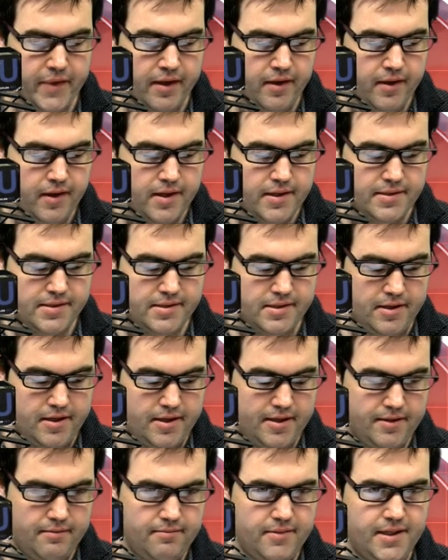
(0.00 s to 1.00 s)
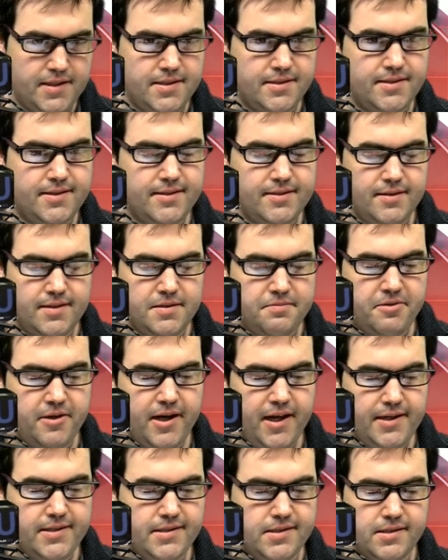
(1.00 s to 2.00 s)
So it's it's
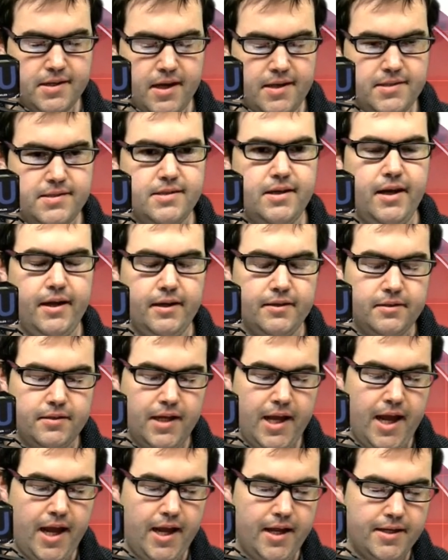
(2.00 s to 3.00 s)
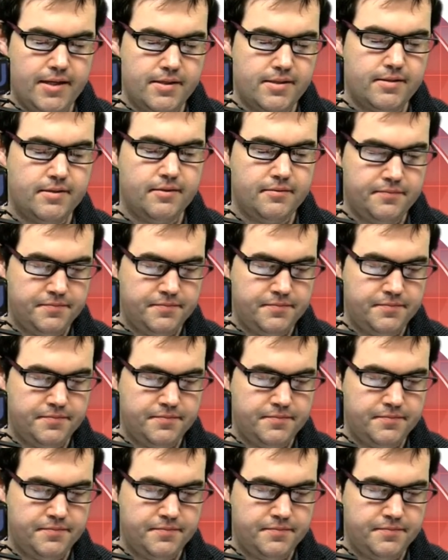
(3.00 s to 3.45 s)
pretty disgusting, and